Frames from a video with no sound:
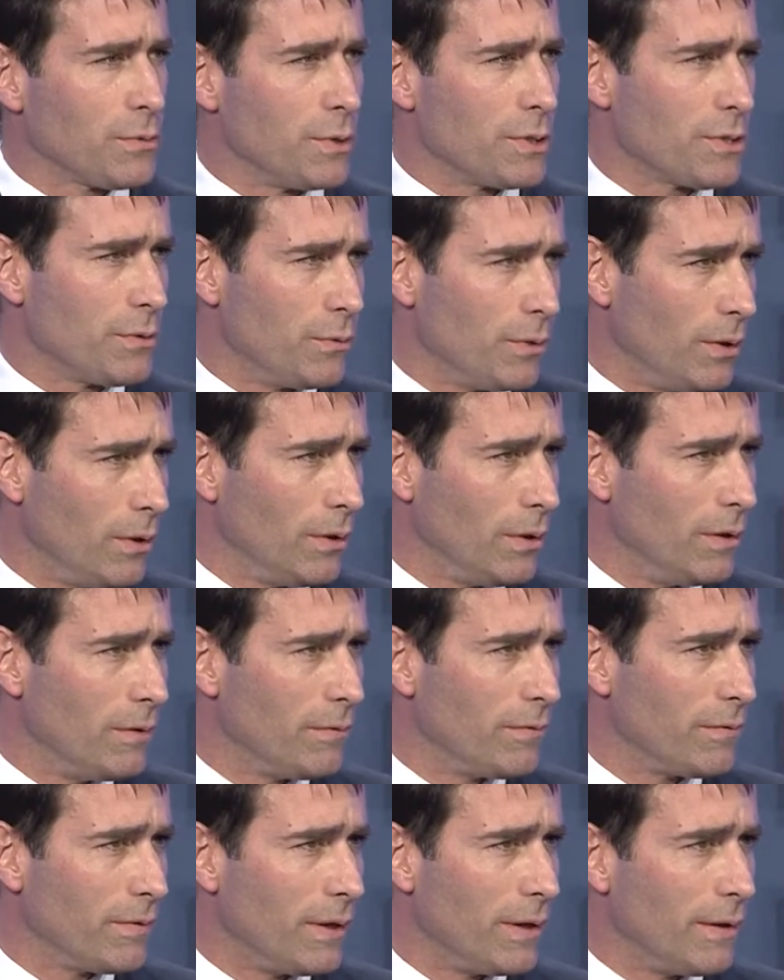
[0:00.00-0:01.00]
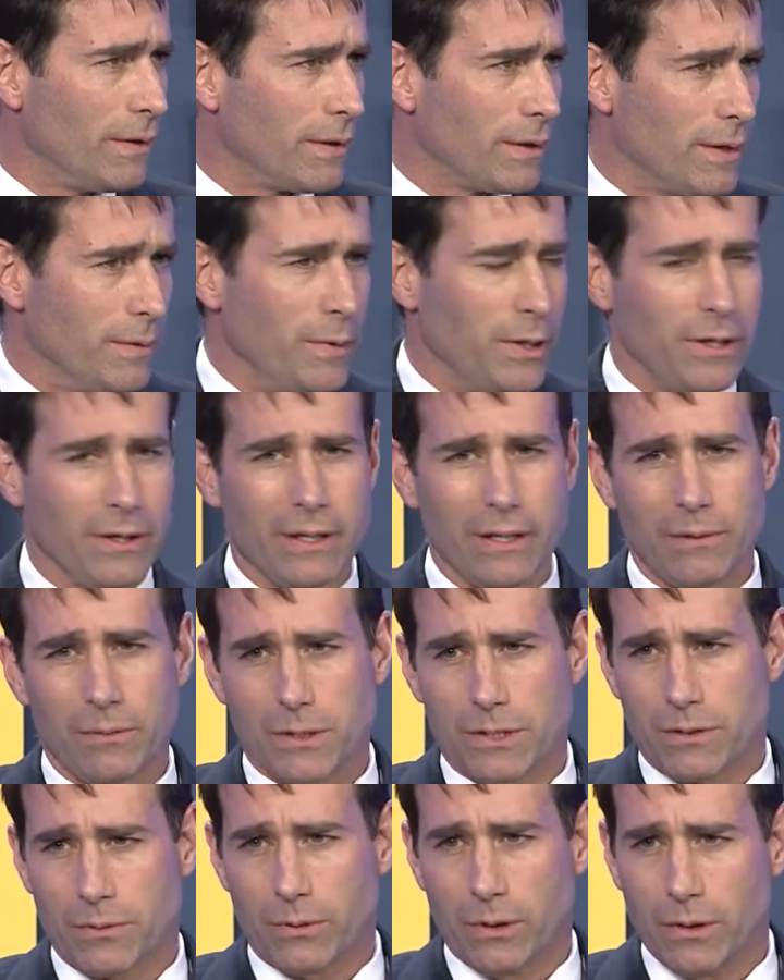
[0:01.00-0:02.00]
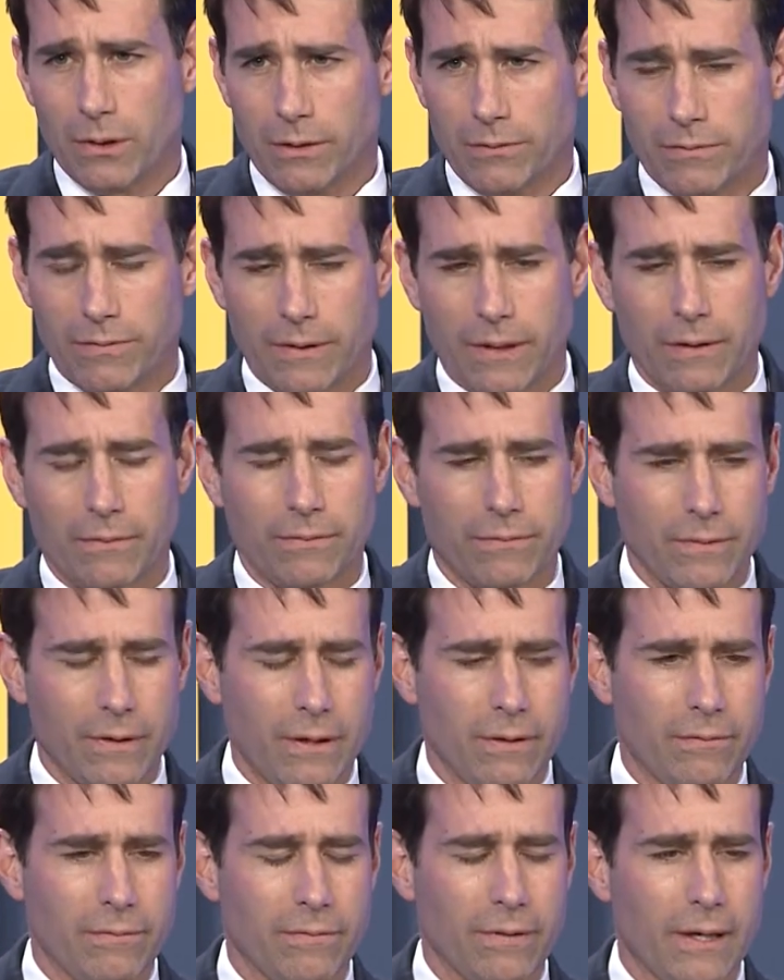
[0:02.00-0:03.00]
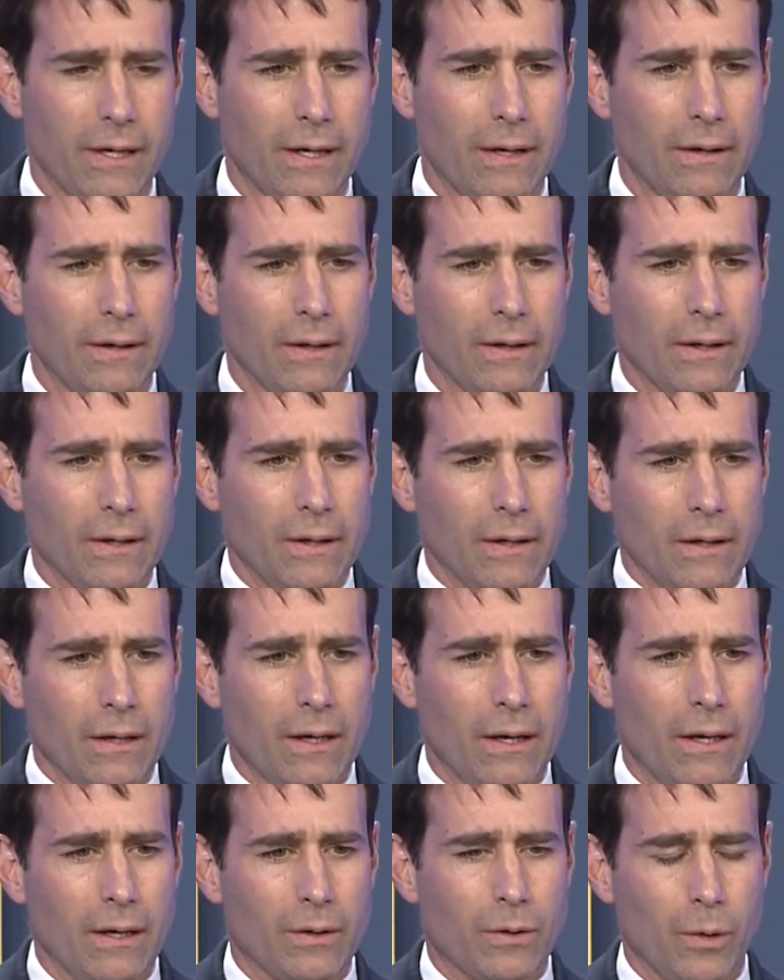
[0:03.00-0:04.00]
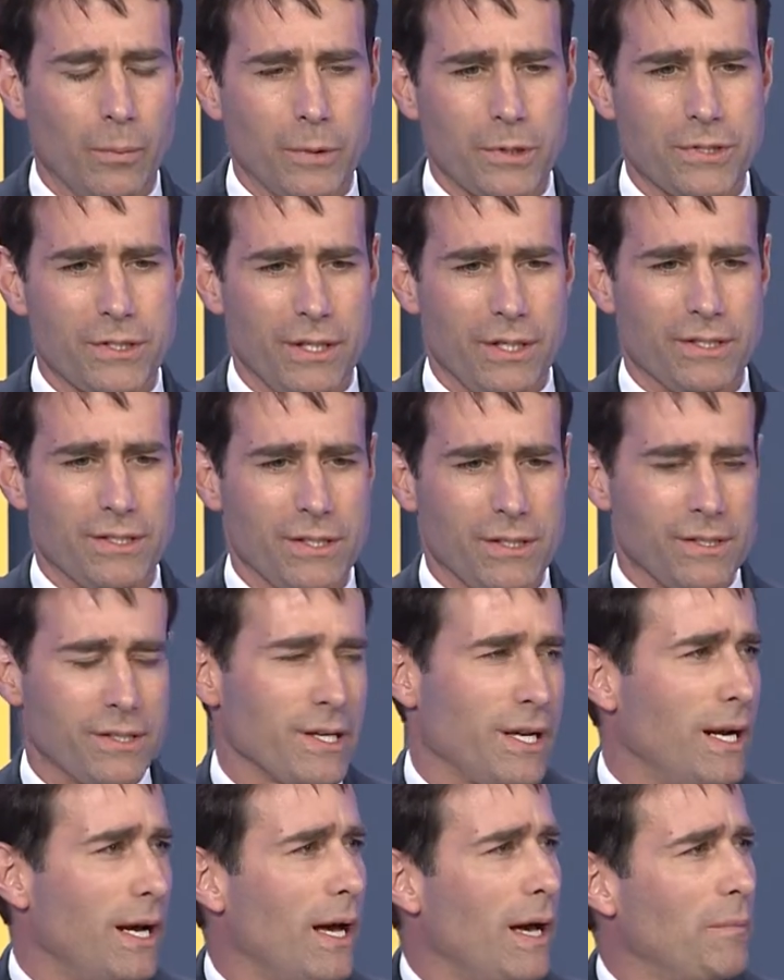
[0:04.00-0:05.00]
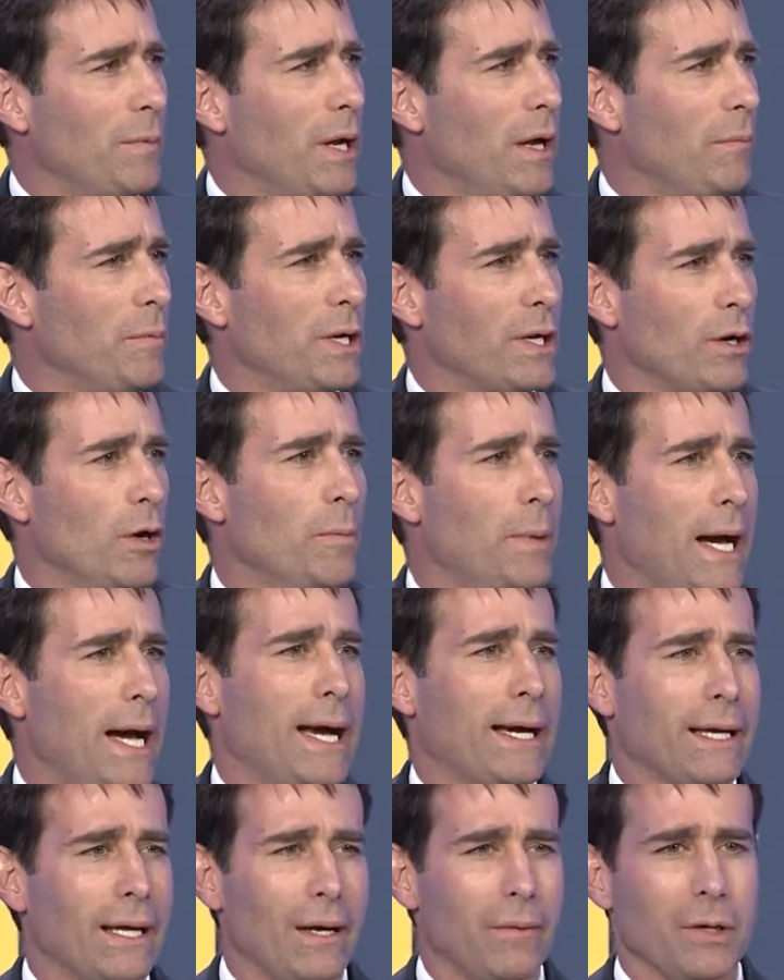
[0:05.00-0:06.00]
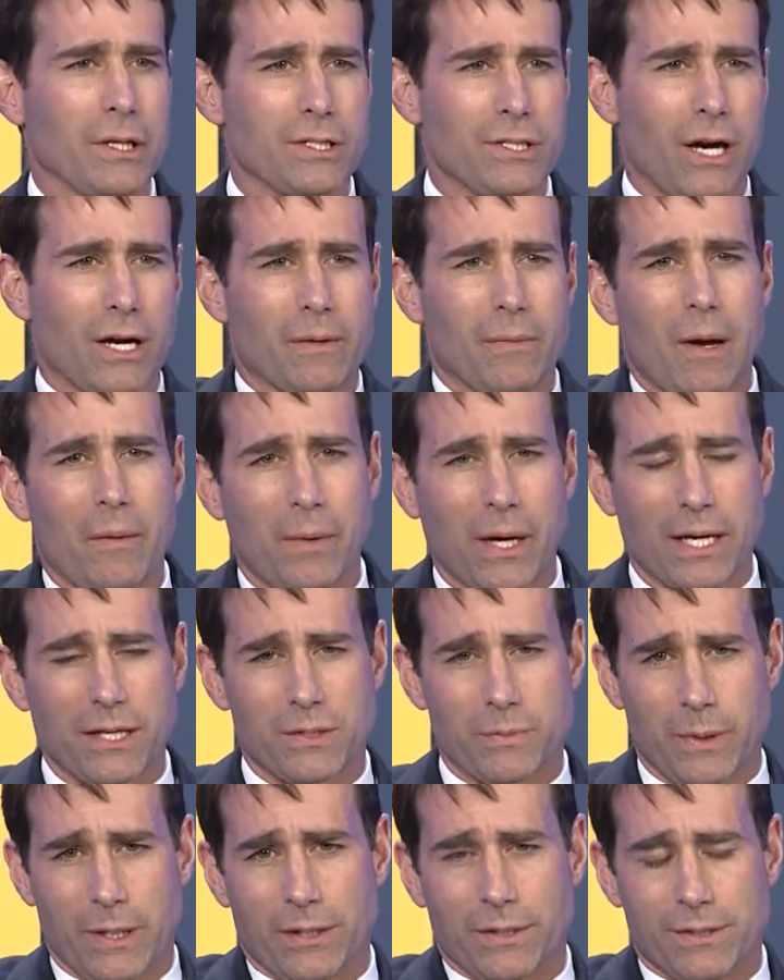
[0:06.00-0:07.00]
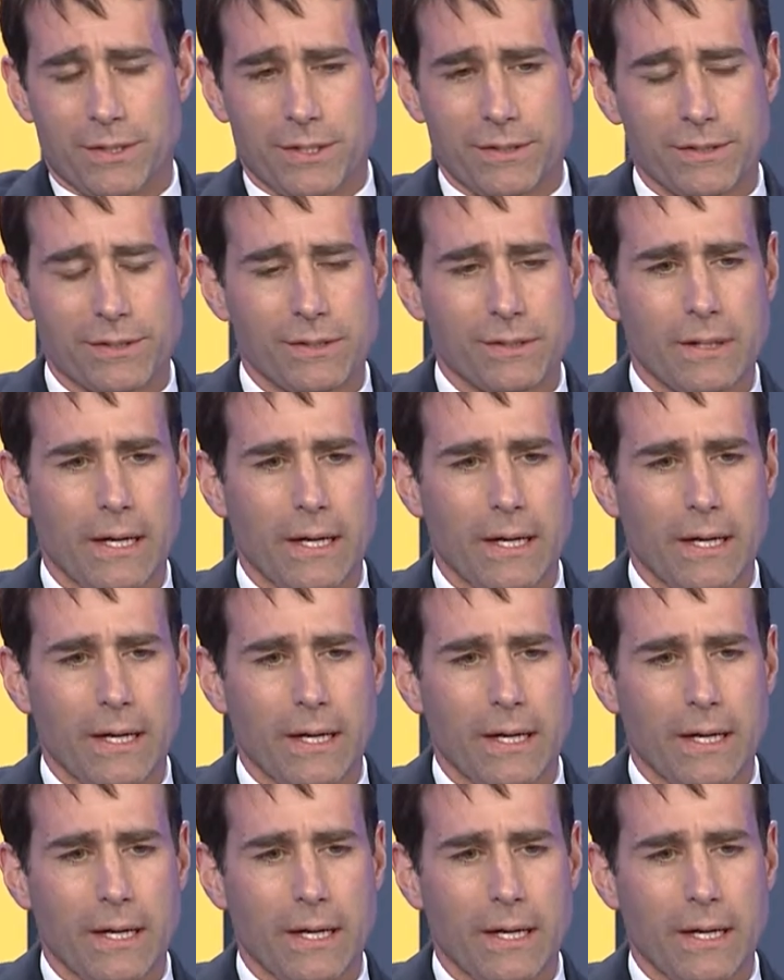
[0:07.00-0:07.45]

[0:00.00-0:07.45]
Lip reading: What's the role of the community? What's the role of corporate citizens? And I'm gonna go back and I'm gonna talk about my experiences.